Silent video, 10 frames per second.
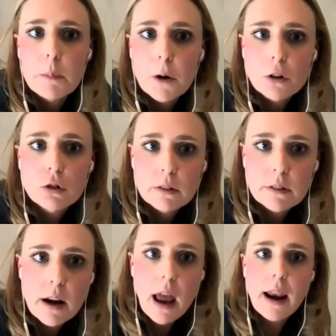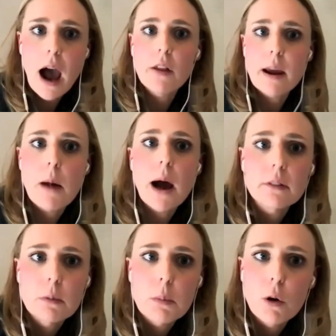approaches and how they might
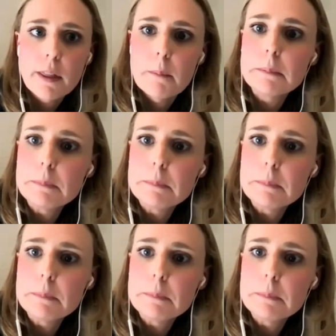support them.